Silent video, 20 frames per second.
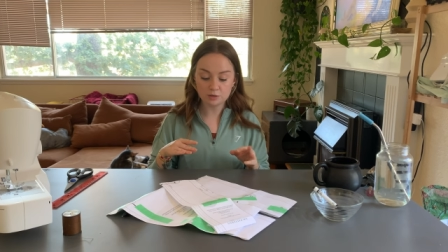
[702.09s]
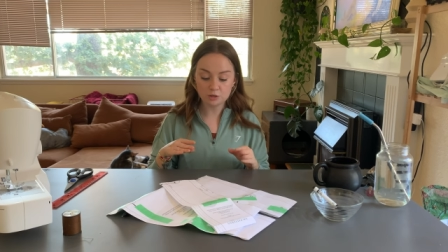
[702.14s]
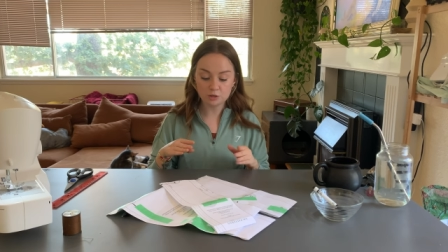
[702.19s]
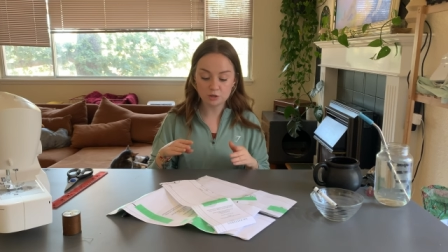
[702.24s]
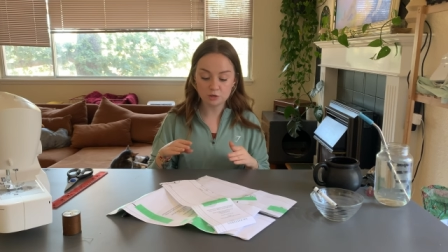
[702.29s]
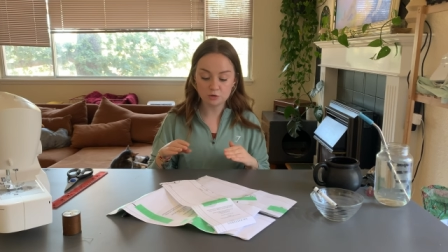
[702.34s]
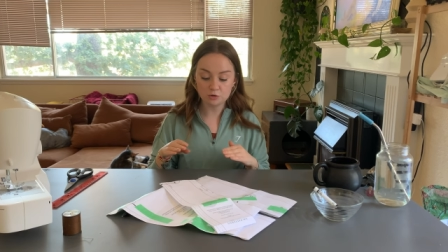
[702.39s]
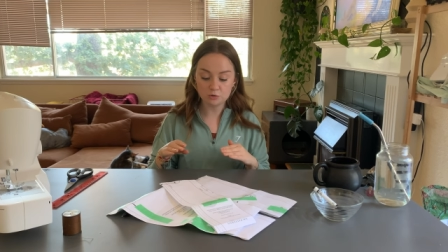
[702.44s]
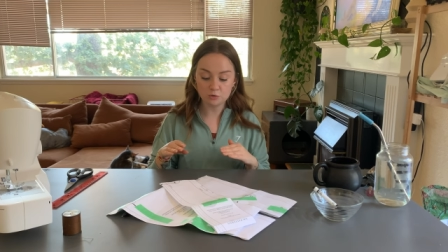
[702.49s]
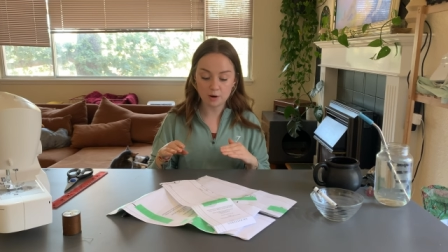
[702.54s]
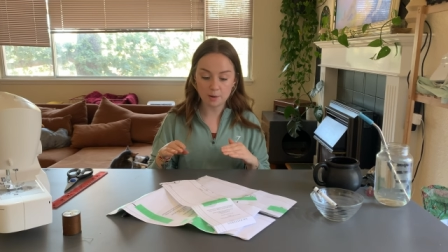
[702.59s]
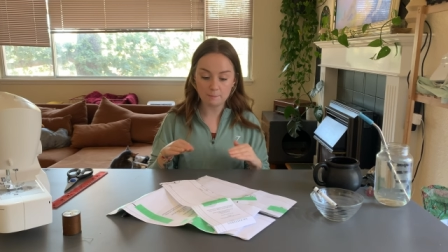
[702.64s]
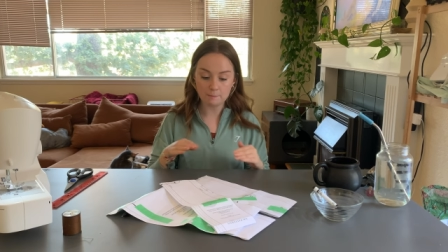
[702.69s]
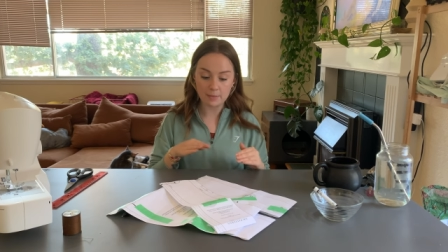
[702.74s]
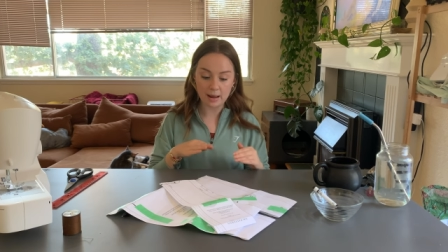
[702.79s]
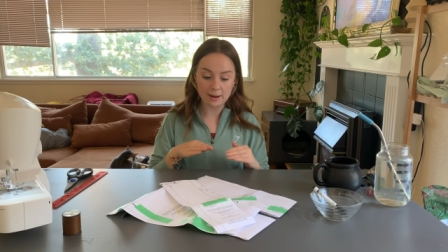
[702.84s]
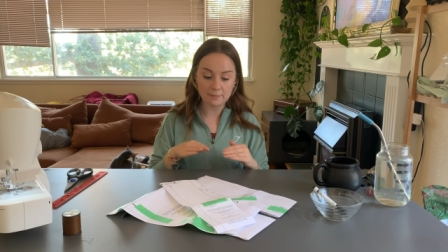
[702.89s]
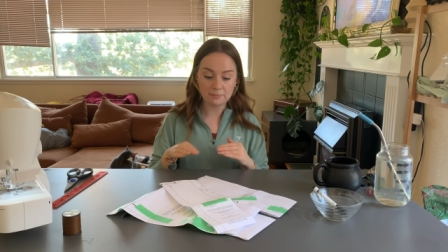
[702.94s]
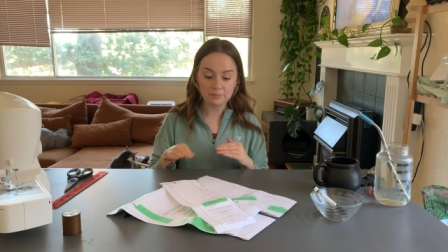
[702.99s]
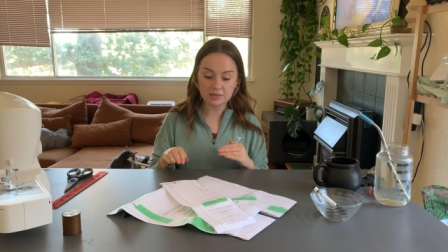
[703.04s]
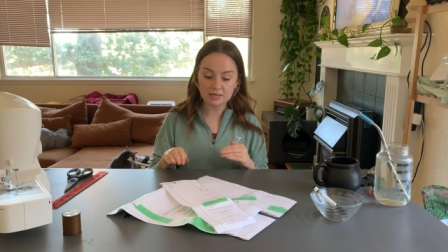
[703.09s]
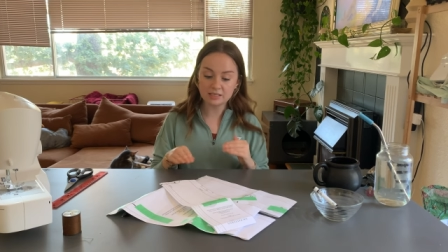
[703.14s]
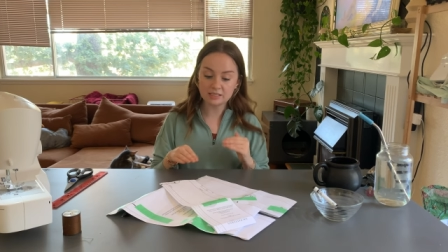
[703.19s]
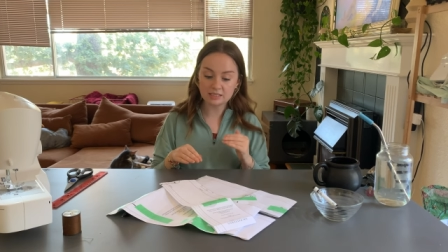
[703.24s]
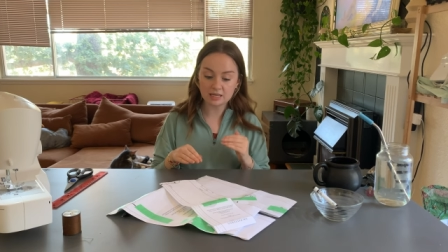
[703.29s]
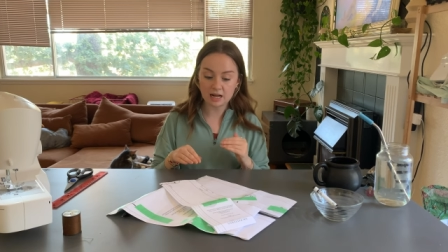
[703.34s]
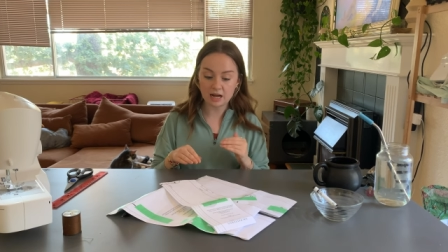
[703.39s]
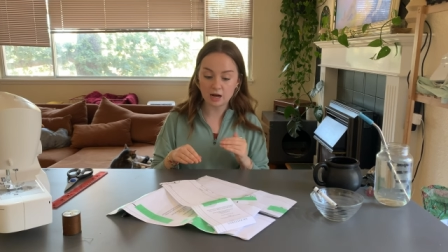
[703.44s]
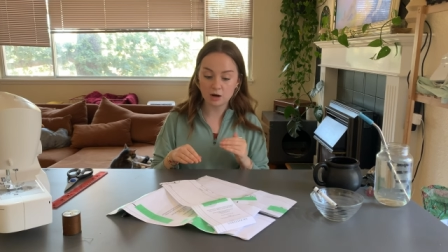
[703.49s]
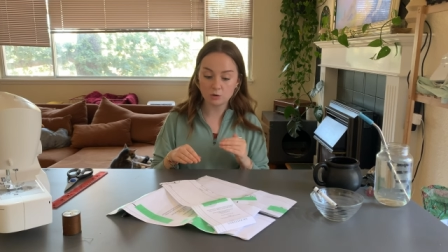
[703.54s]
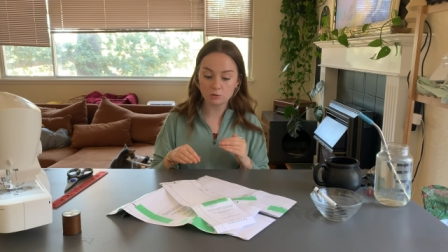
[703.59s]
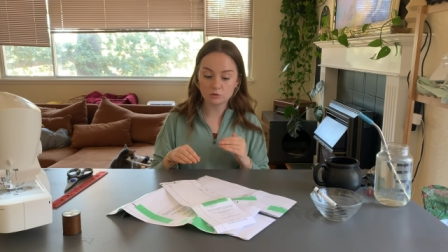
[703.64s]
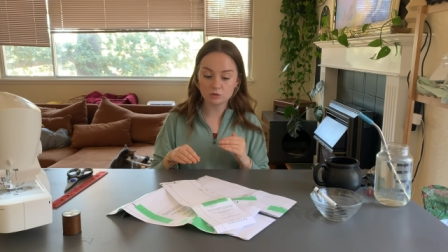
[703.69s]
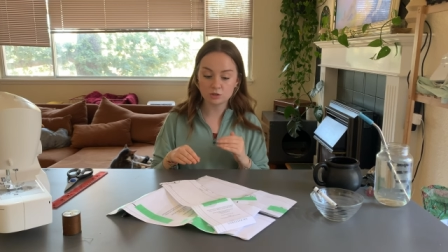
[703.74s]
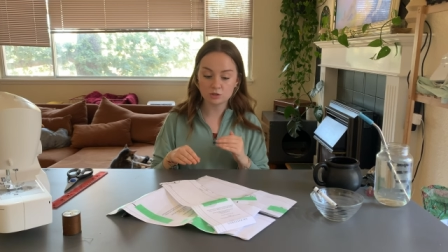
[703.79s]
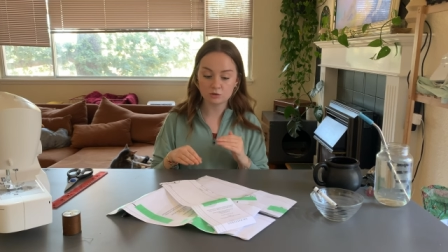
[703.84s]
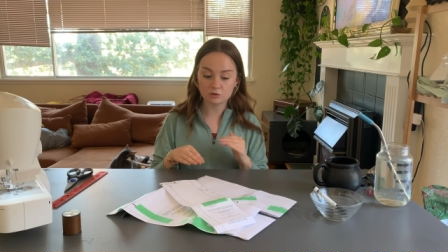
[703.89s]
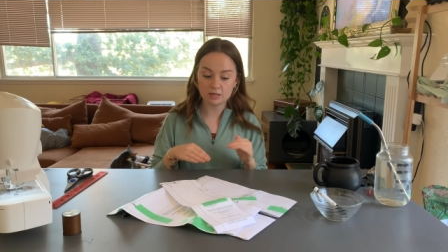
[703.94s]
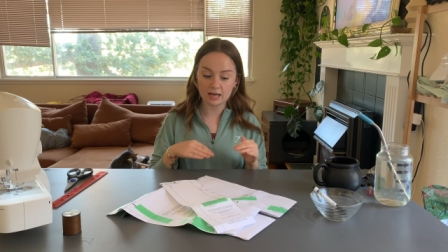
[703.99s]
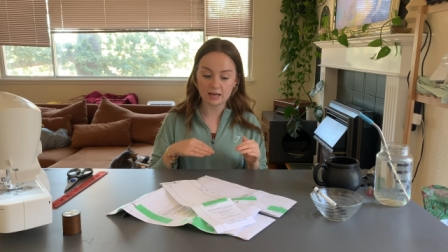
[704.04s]
to map these out
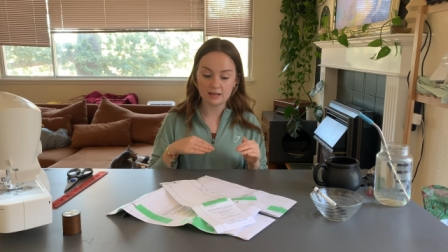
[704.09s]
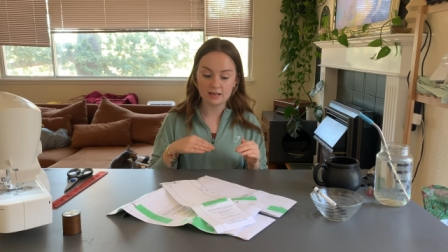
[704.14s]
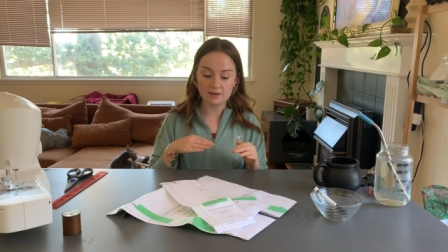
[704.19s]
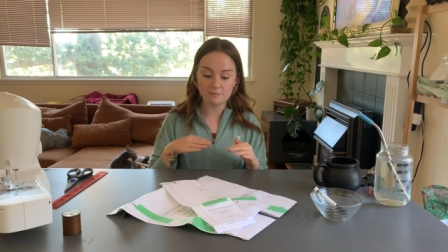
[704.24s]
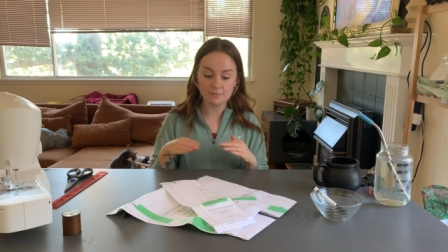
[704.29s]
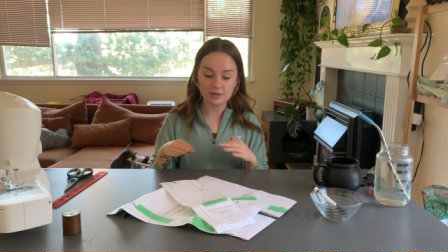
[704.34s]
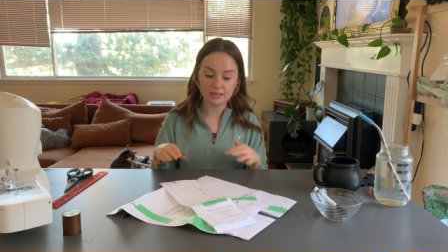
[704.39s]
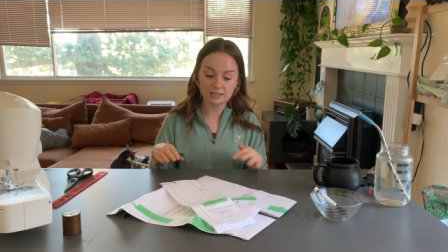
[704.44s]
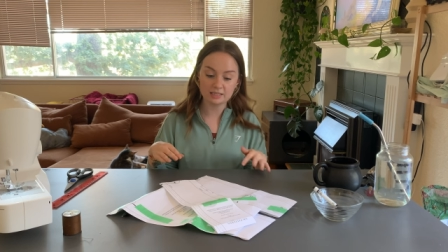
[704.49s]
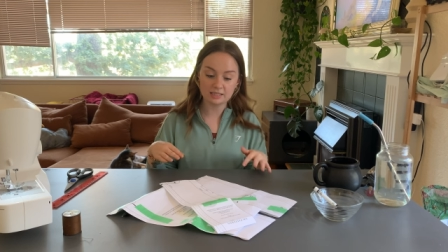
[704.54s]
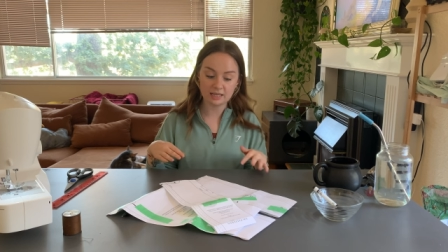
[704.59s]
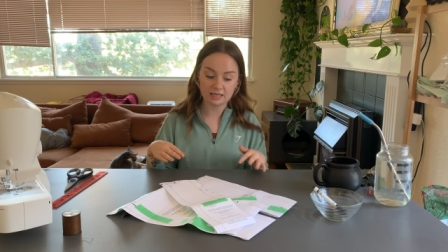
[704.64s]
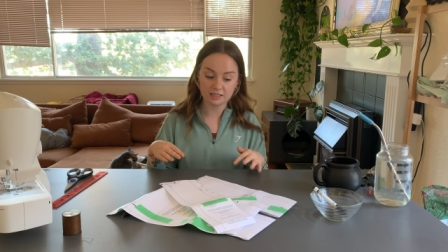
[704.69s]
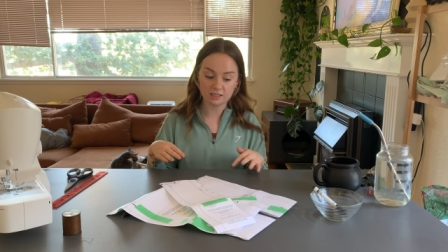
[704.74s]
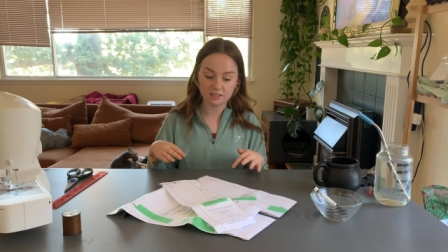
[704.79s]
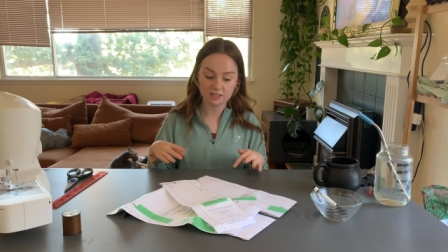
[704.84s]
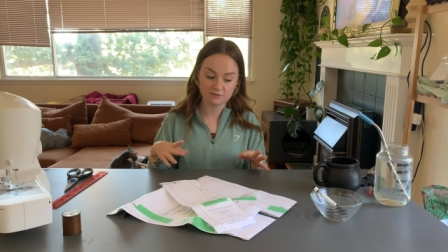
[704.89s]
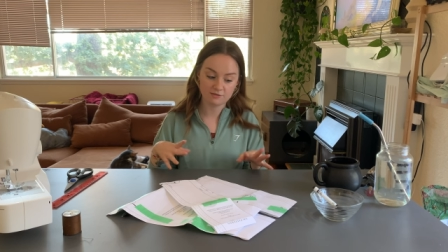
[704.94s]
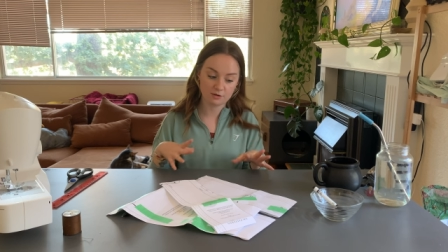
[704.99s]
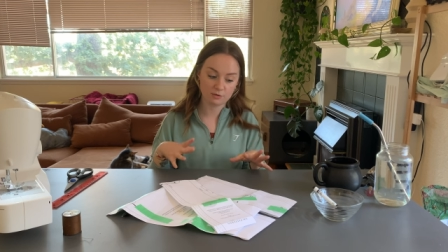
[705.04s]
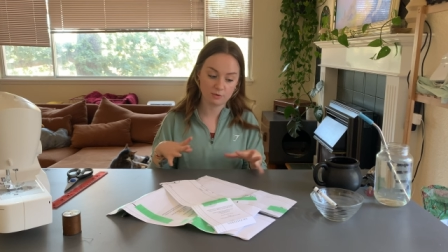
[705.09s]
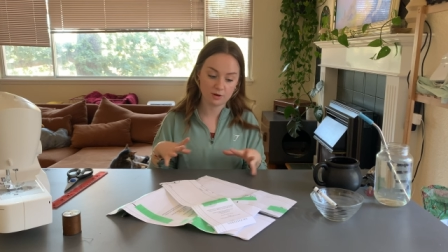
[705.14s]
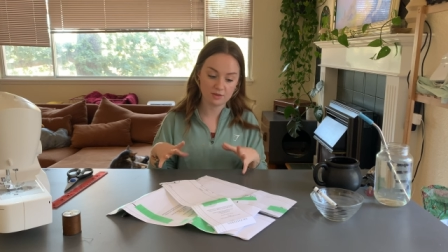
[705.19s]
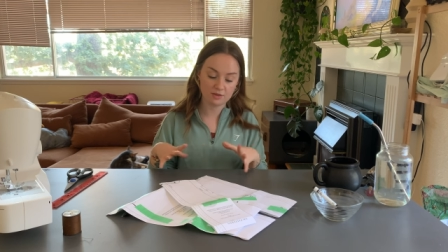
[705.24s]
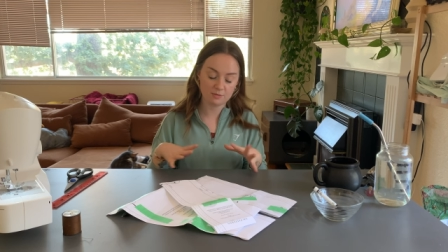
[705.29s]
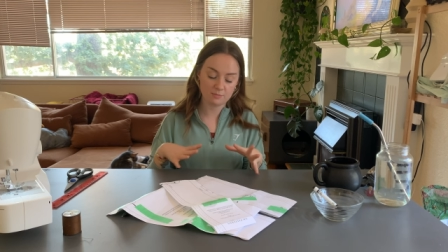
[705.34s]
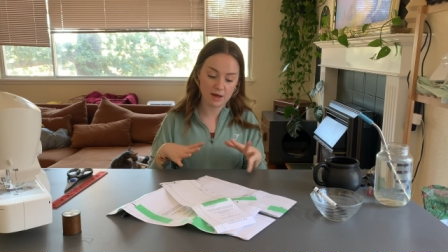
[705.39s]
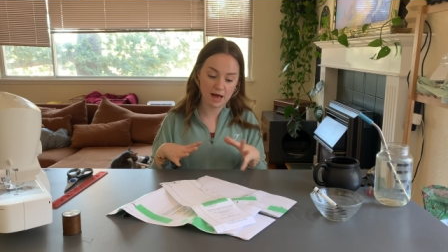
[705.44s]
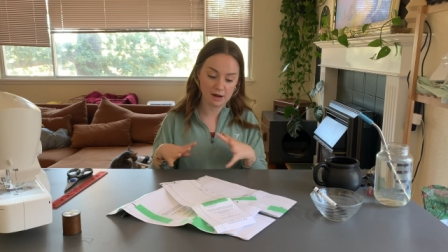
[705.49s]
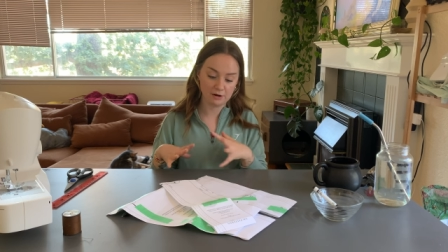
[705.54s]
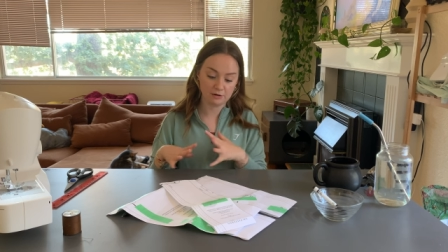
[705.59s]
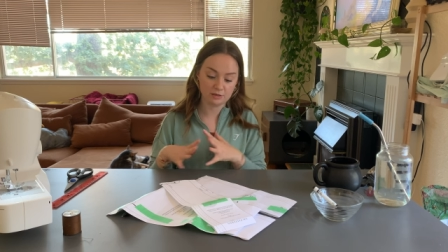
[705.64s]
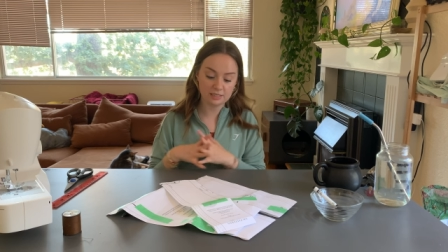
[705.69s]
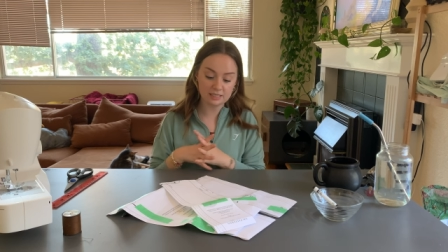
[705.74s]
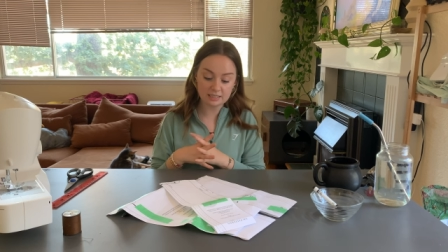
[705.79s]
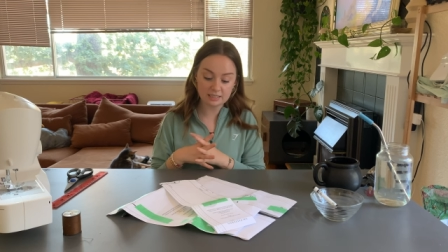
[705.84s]
so that it makes sense for what the pattern